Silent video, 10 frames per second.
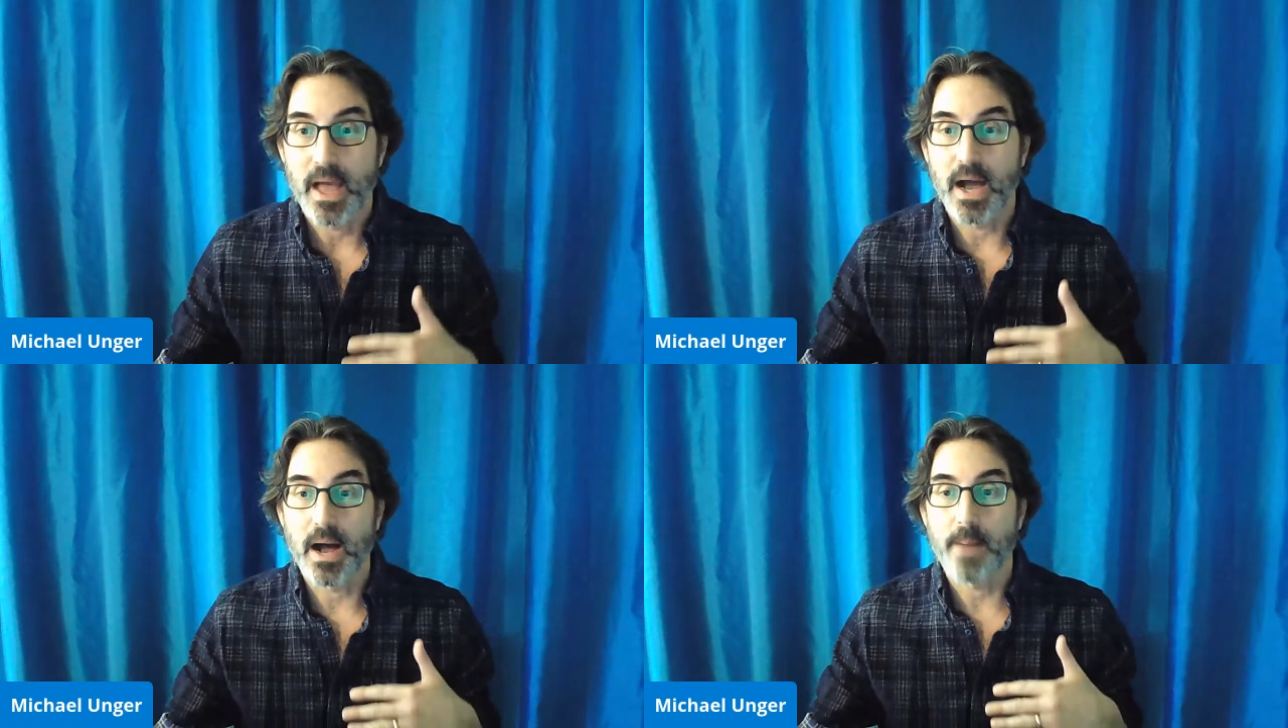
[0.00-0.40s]

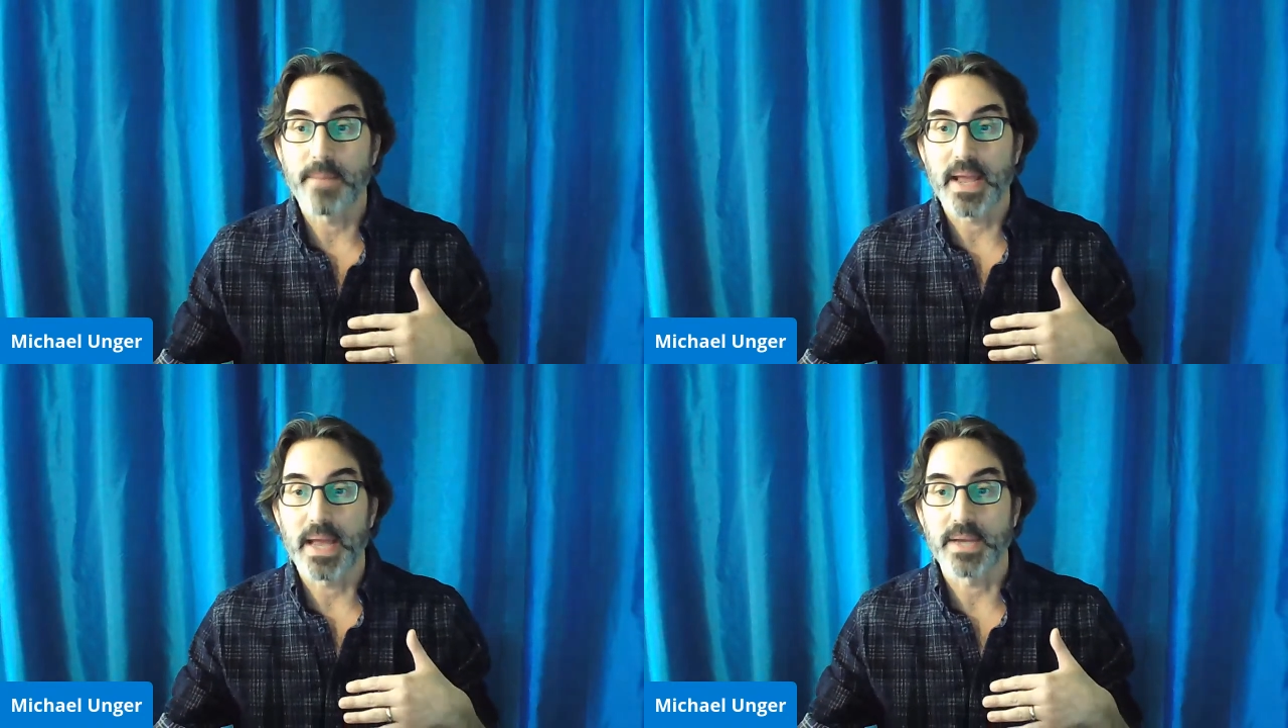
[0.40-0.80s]

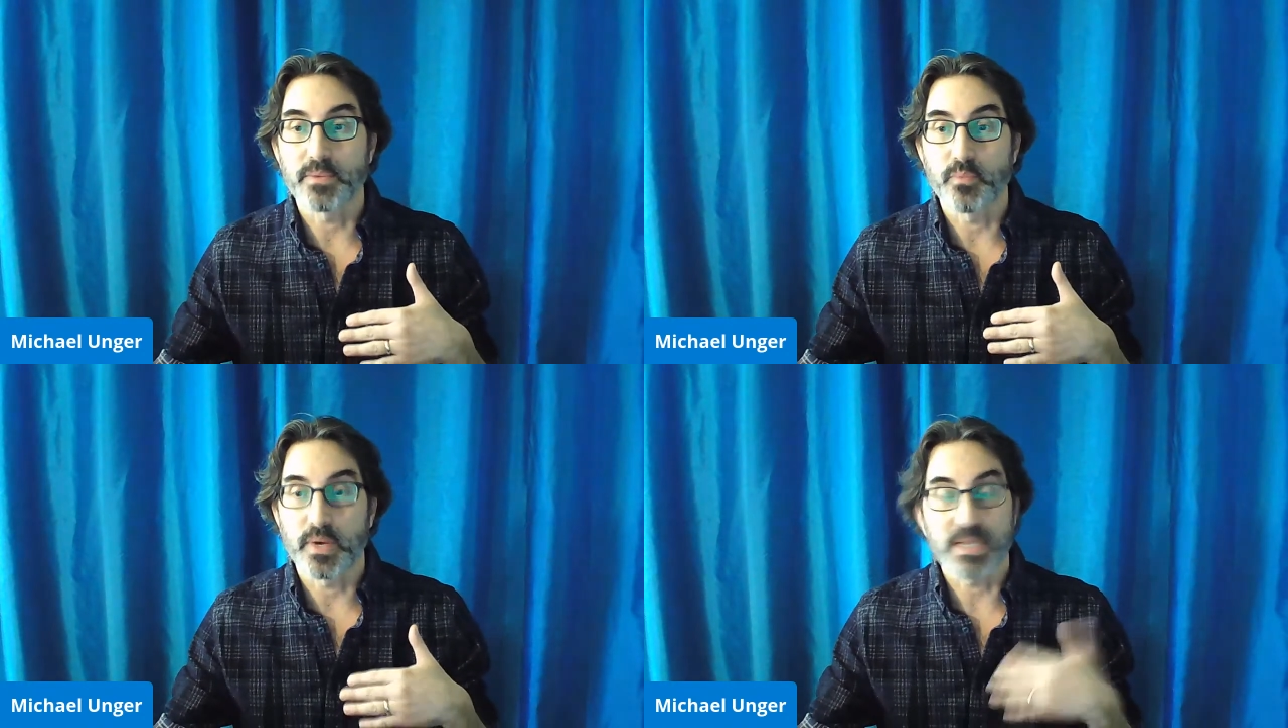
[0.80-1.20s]

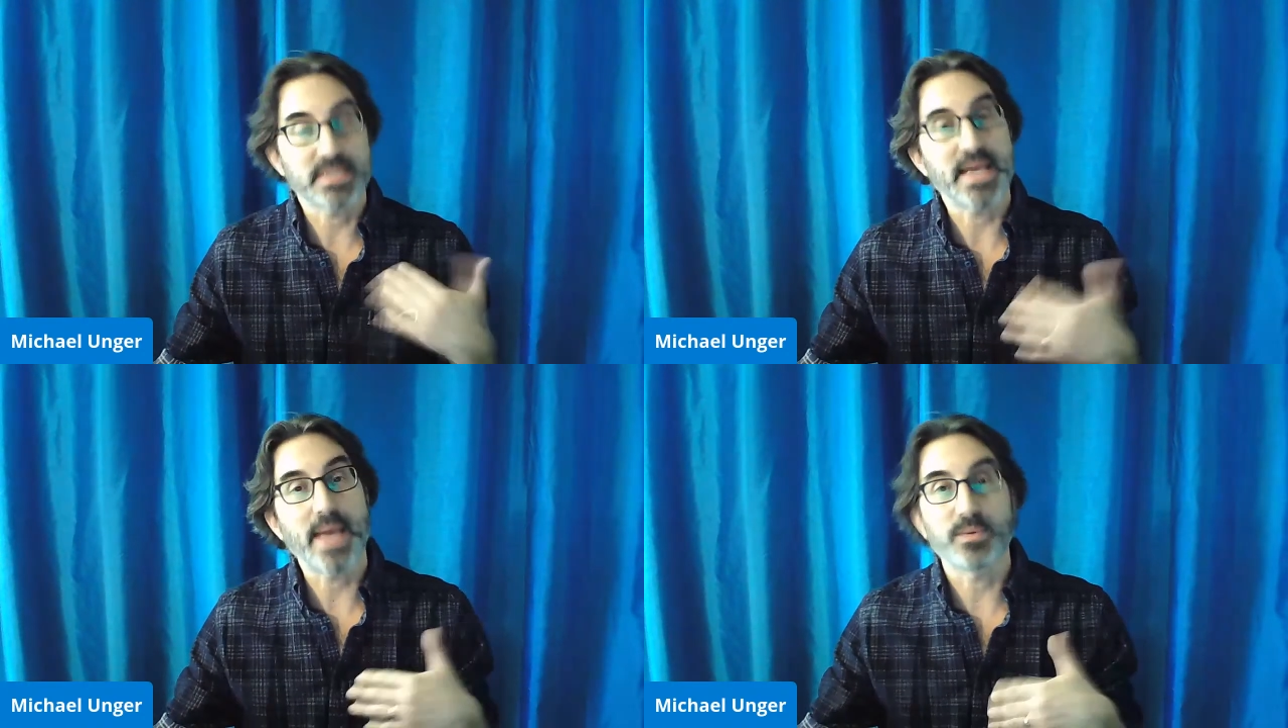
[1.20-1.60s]
And what he
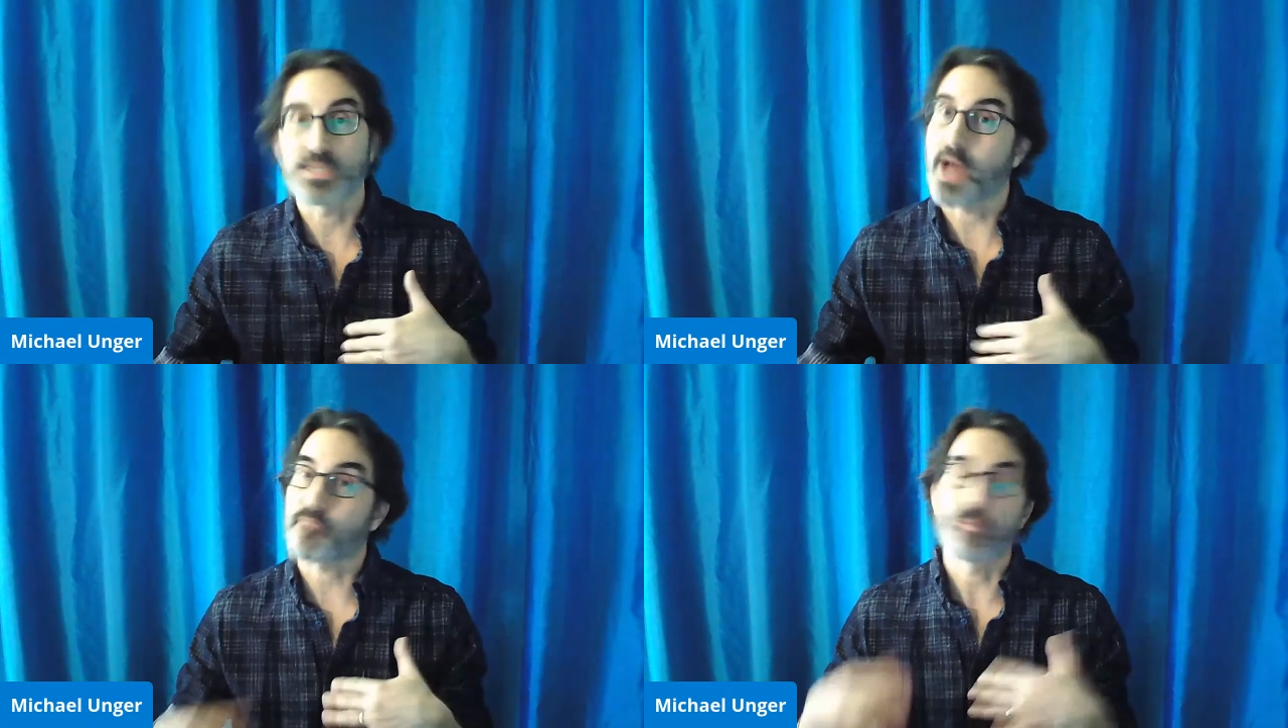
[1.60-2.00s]
sang was
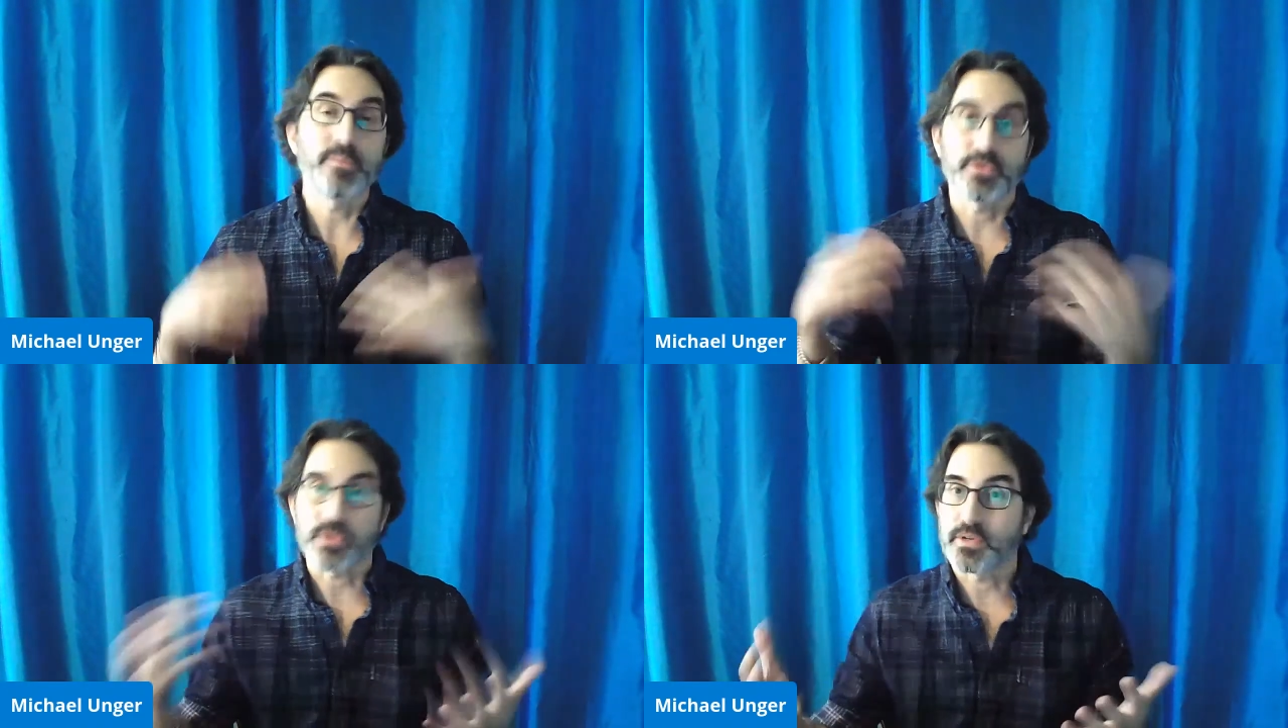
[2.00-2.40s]
not from a
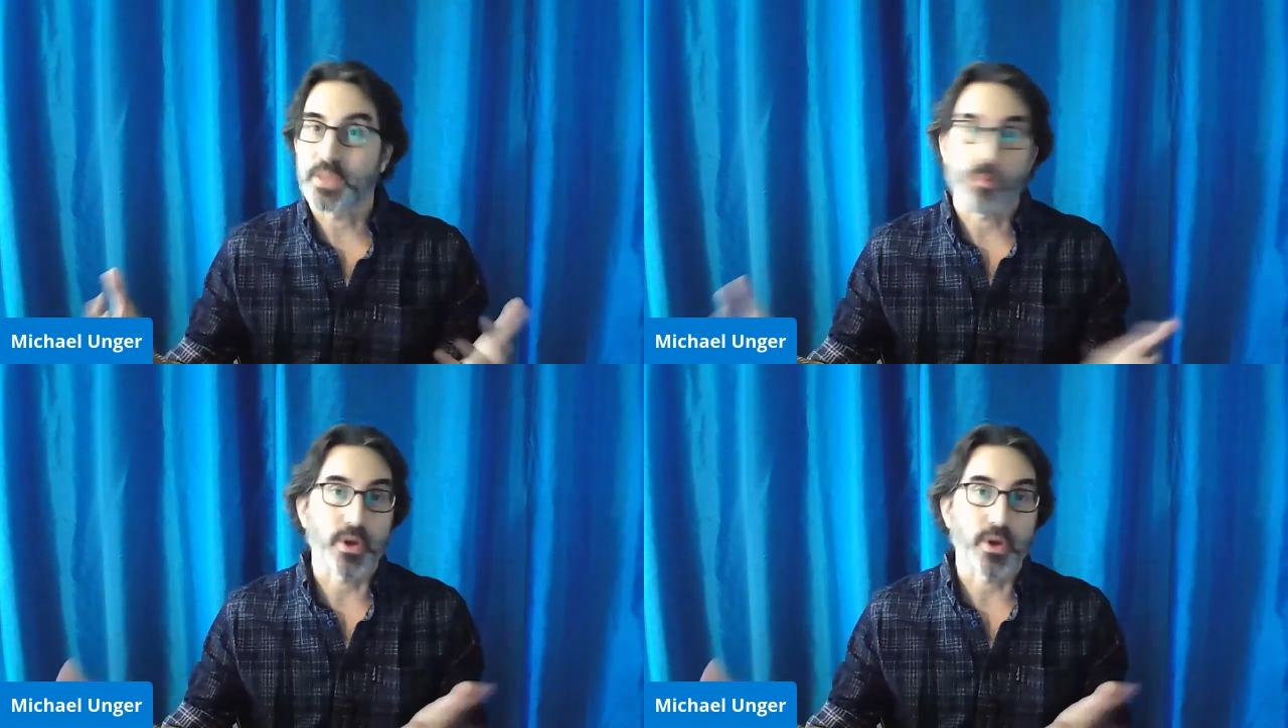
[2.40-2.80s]
musical
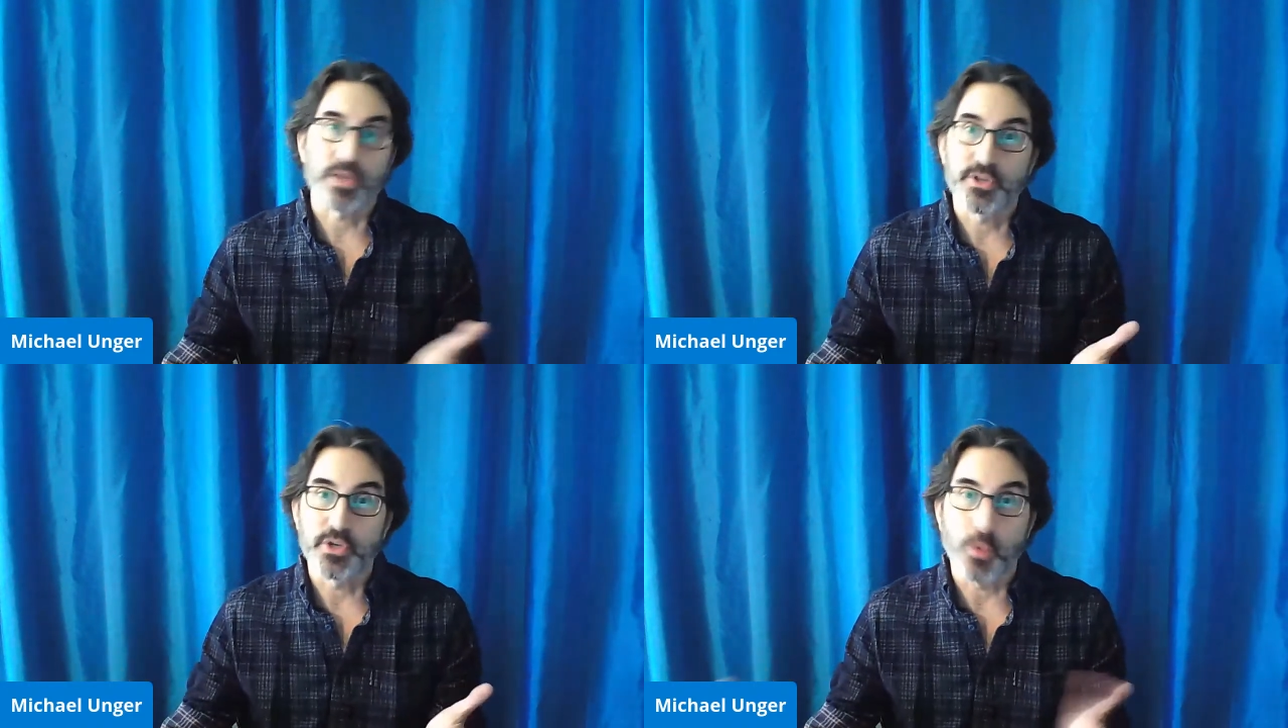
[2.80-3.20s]
that we're going
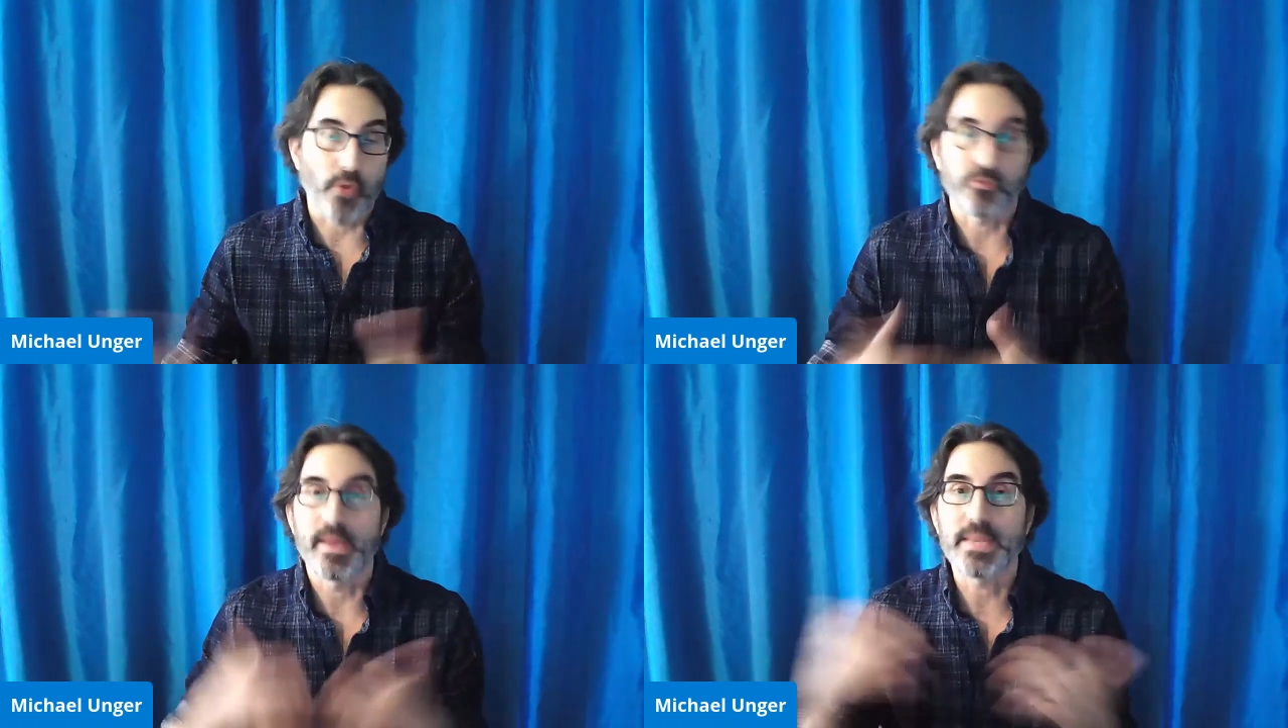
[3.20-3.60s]
to do or
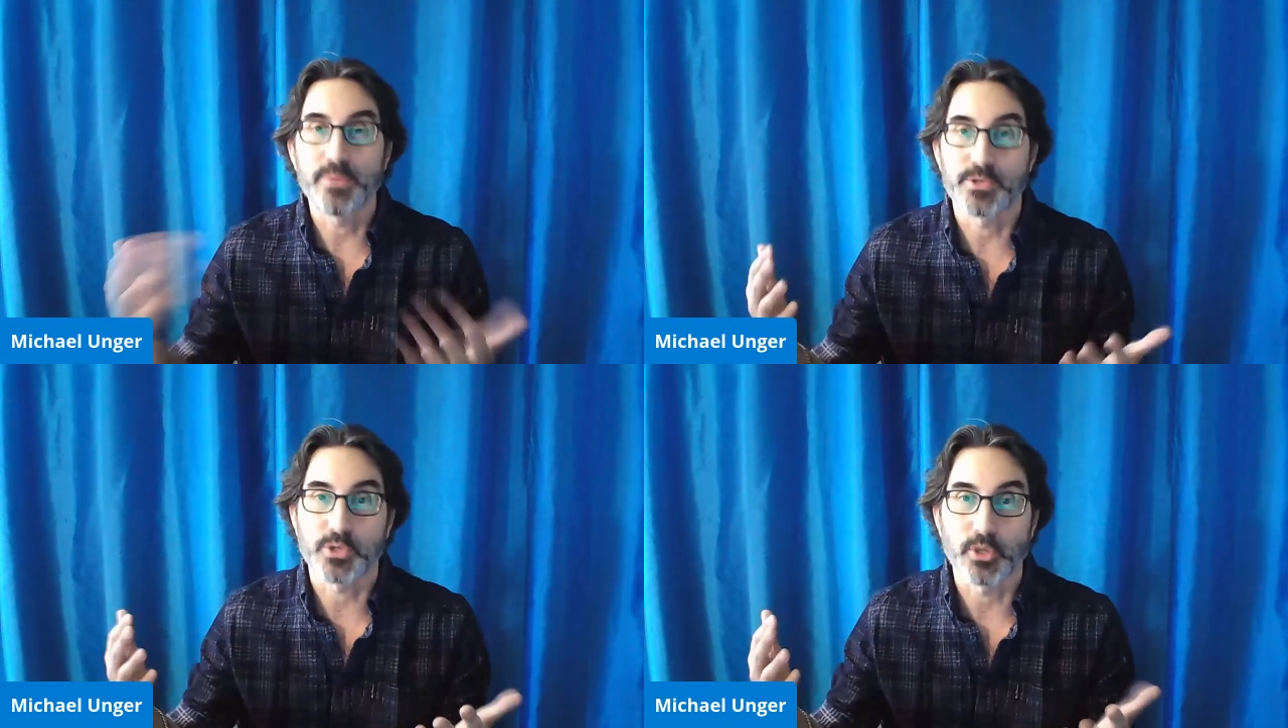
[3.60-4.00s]
from any musical.